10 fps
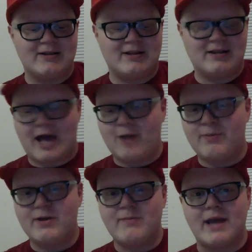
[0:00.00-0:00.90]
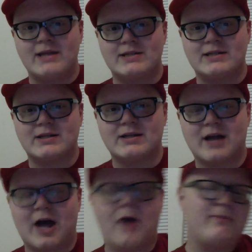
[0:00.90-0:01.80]
that'll be amazing.
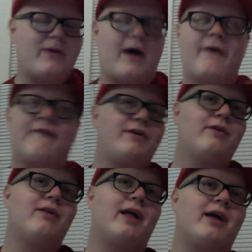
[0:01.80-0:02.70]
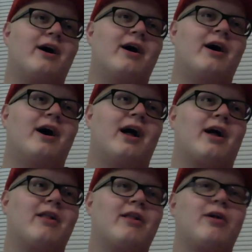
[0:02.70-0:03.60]
I'll feel like a
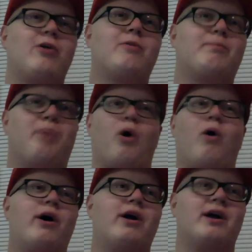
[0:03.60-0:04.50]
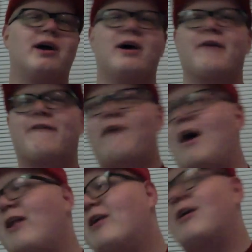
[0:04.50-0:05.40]
little boy
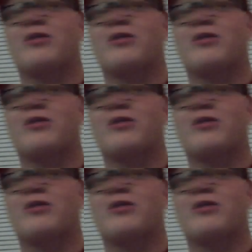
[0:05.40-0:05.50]
frolicking